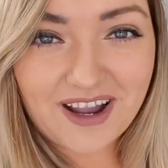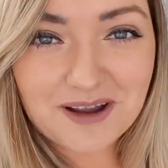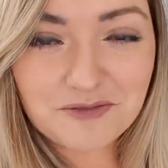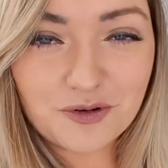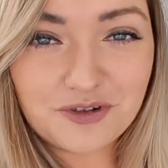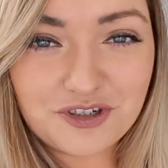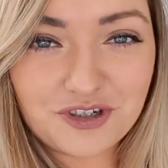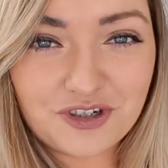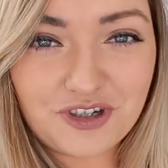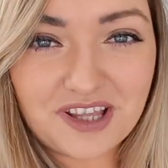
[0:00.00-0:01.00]
I'm going to
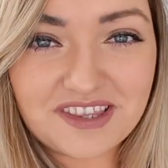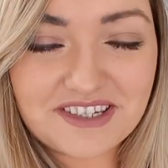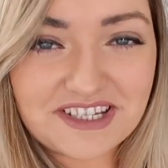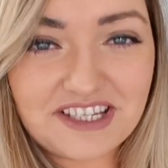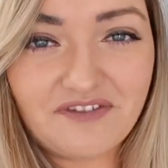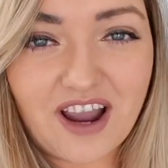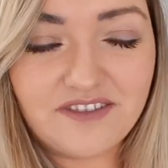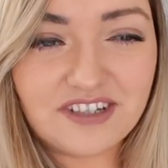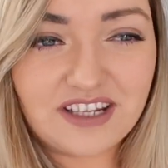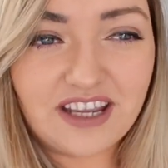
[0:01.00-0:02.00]
do the
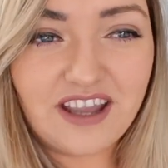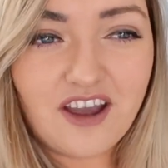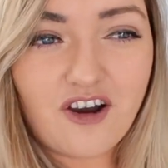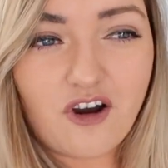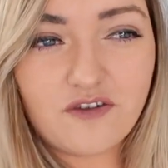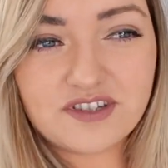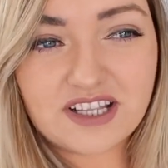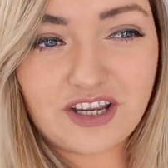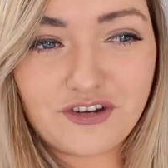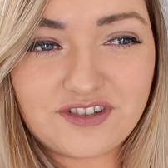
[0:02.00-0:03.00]
DC5 today.
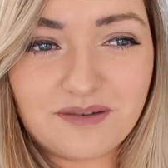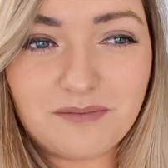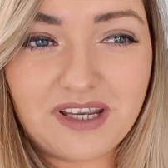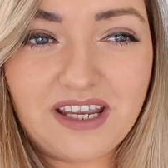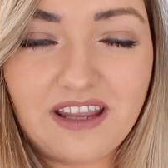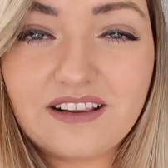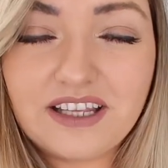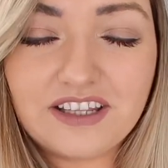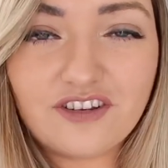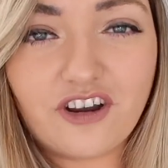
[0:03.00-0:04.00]
Obviously, you see me
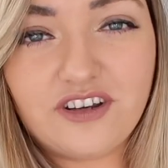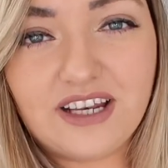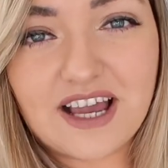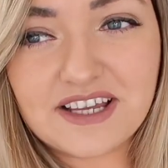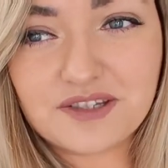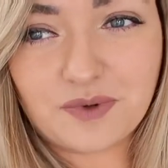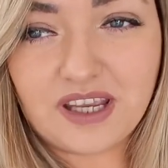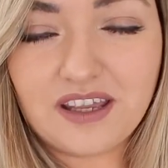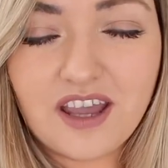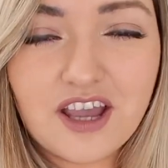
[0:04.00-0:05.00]
cleaning the Audi last
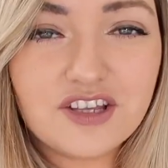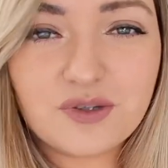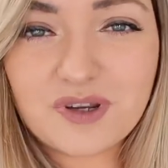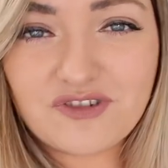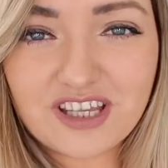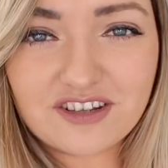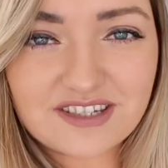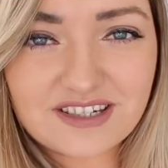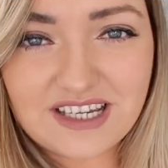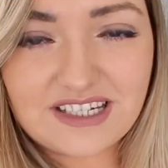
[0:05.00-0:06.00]
week, so it really
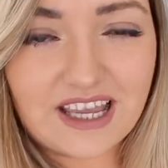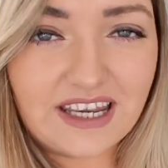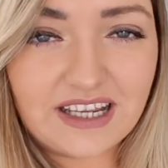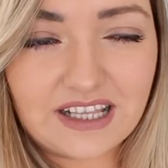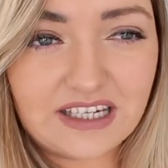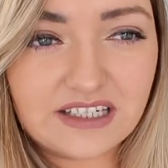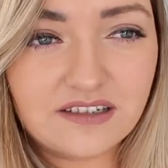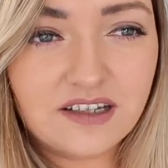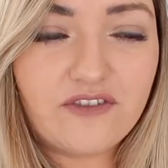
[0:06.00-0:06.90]
doesn't need any cleaning.